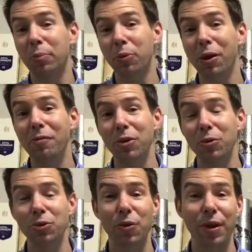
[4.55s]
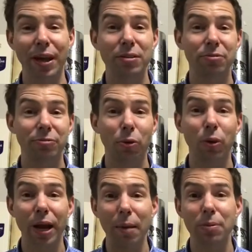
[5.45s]
a preview to the next
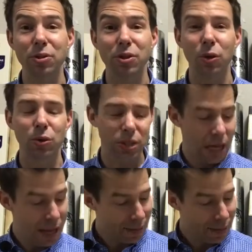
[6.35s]
four episodes.